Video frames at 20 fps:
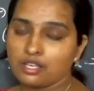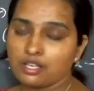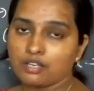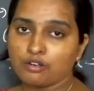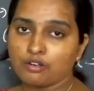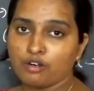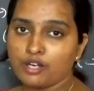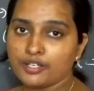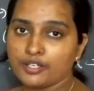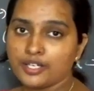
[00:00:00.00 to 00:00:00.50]

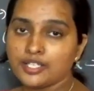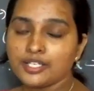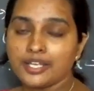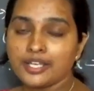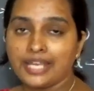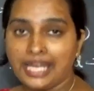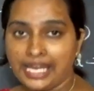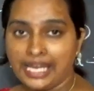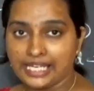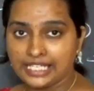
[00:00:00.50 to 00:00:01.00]
Got it?
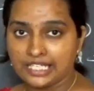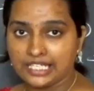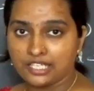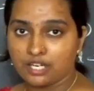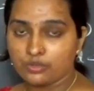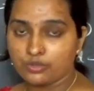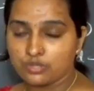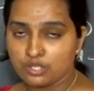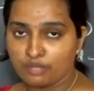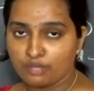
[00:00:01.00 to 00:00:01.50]
Any
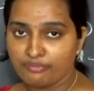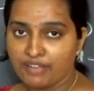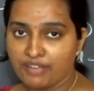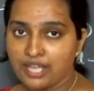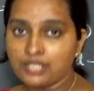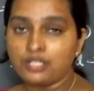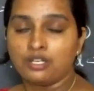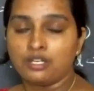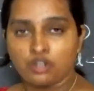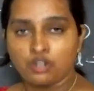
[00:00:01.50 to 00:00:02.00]
doubts so
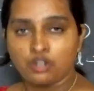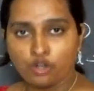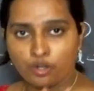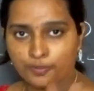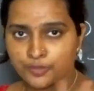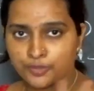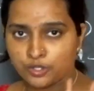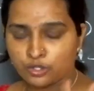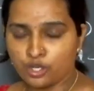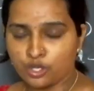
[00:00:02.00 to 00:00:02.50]
far?
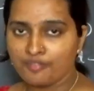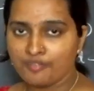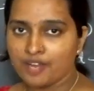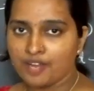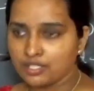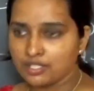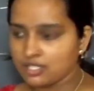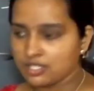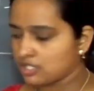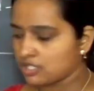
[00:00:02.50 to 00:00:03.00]
Hope so you have
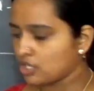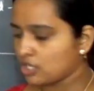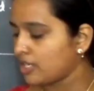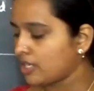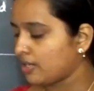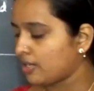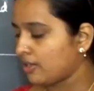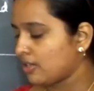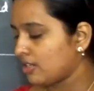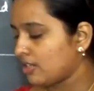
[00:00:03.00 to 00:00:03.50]
understood.
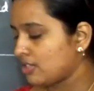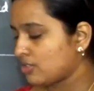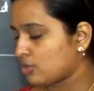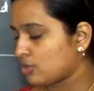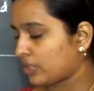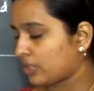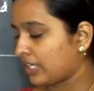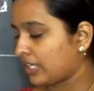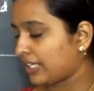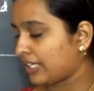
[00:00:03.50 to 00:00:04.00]

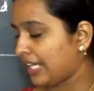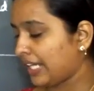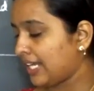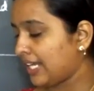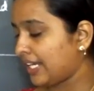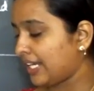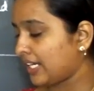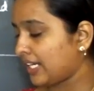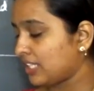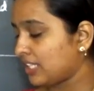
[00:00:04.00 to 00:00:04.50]
So can
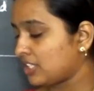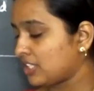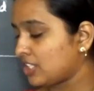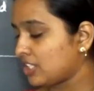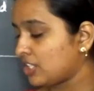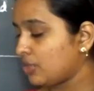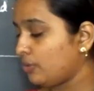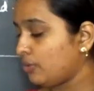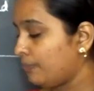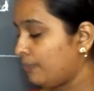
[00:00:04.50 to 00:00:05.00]
I
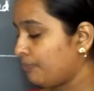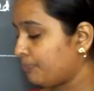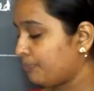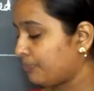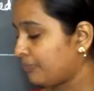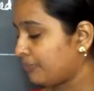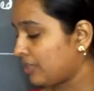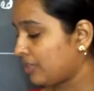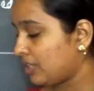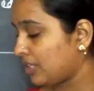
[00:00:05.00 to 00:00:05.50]
continue?
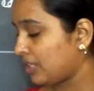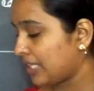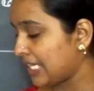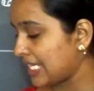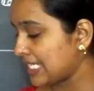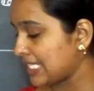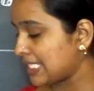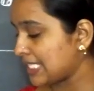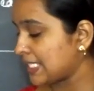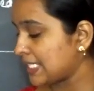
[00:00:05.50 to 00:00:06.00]

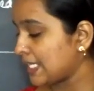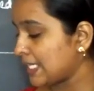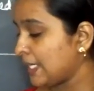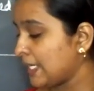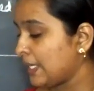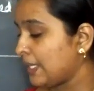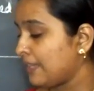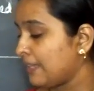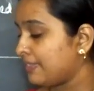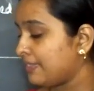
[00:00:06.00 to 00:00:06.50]
Yes.
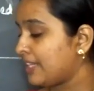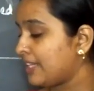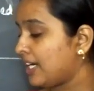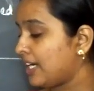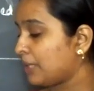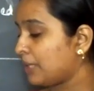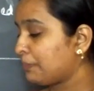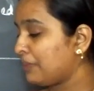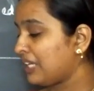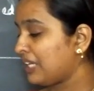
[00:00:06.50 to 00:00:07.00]
The
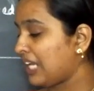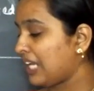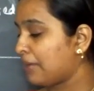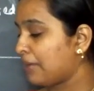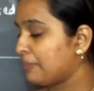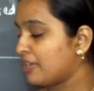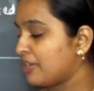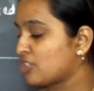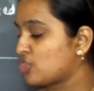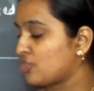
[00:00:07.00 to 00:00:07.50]
Akbar
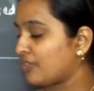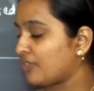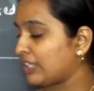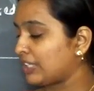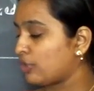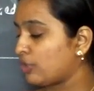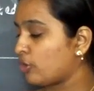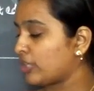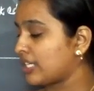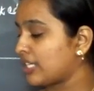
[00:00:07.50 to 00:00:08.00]
emerged
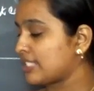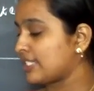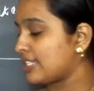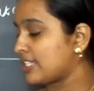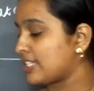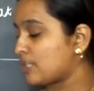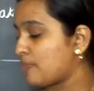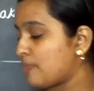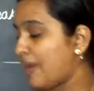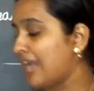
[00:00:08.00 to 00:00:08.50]
victorious in
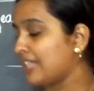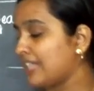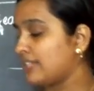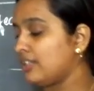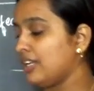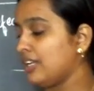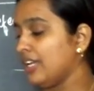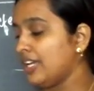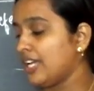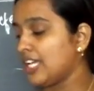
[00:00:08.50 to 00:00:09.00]
this
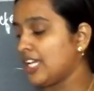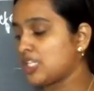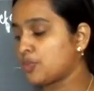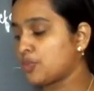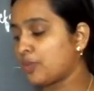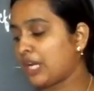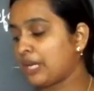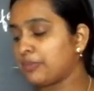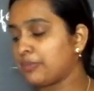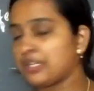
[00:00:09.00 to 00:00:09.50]
battle. His
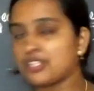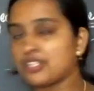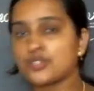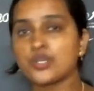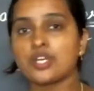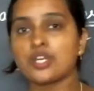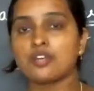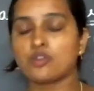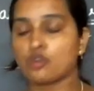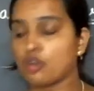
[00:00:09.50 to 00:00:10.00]
prime
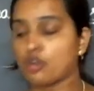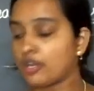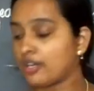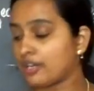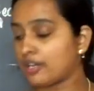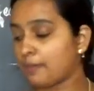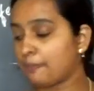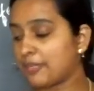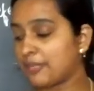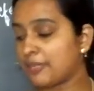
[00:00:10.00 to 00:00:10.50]
minister and royal
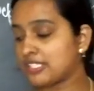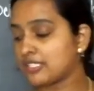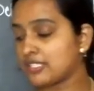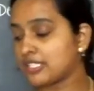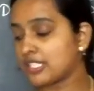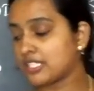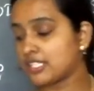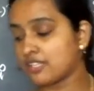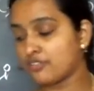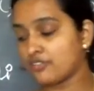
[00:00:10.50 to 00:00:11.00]

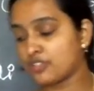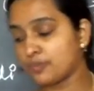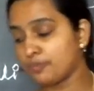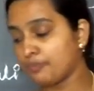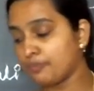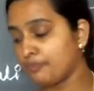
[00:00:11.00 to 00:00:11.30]
representatives